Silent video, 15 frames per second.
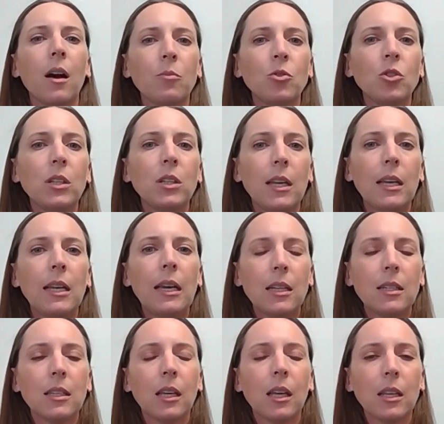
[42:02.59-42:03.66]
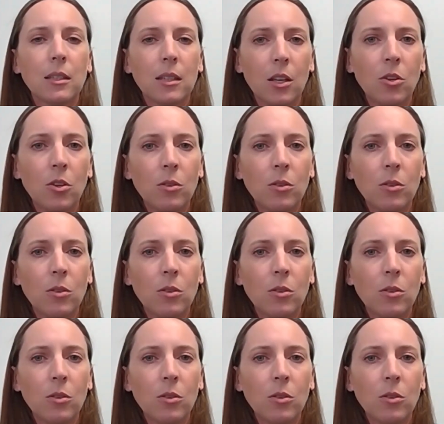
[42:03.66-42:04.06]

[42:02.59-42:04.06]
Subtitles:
she didn't need to continue